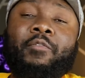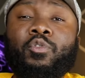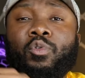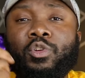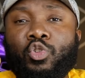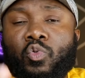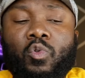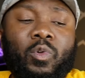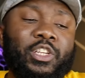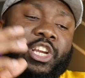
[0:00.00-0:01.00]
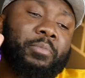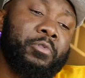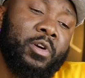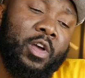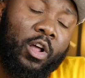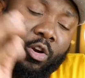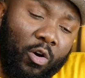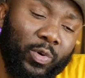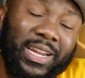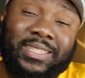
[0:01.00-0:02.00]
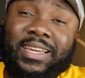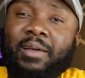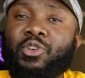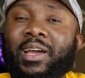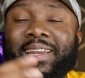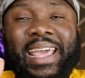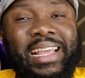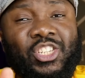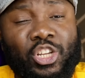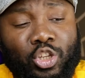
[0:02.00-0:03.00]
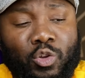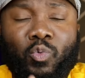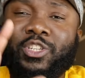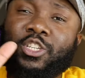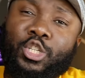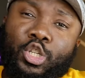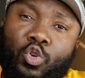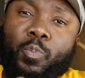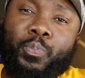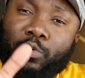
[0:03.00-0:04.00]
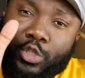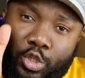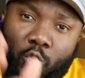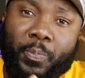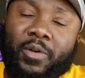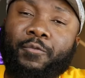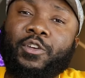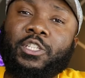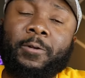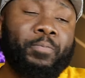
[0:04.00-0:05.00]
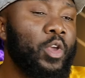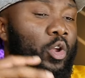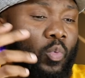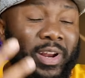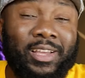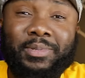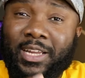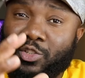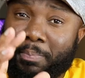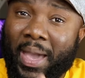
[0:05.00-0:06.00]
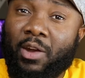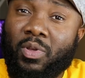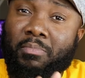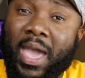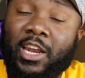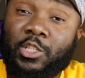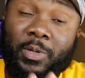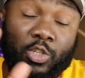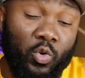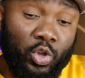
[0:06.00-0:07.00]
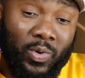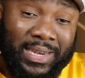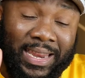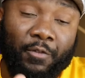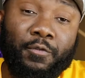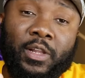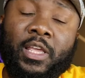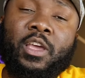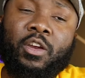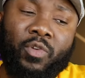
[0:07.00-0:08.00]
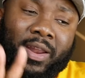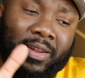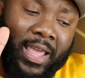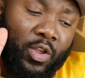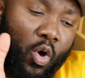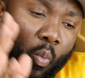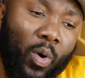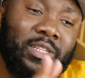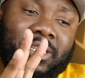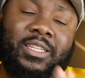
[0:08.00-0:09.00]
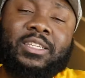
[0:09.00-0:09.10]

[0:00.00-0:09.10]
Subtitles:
have, the new cooling chamber along with that Snapdragon 8 Gen 2, which is super, super efficient, when it comes down to battery management. So you are definitely granted that once